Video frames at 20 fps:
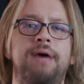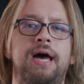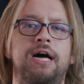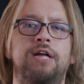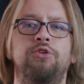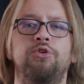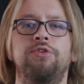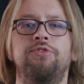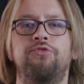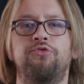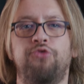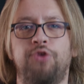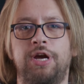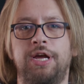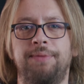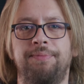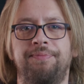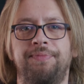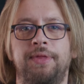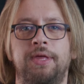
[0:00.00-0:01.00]
alloy
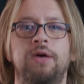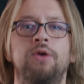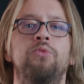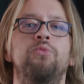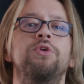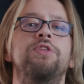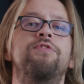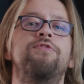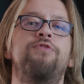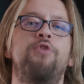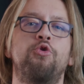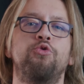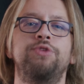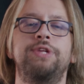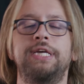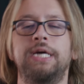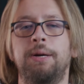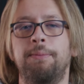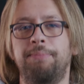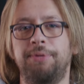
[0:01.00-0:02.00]
frame with
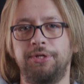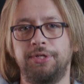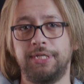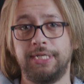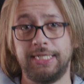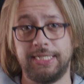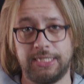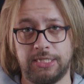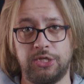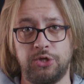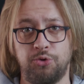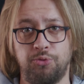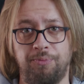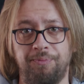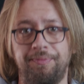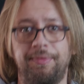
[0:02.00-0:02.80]
folding abilities too.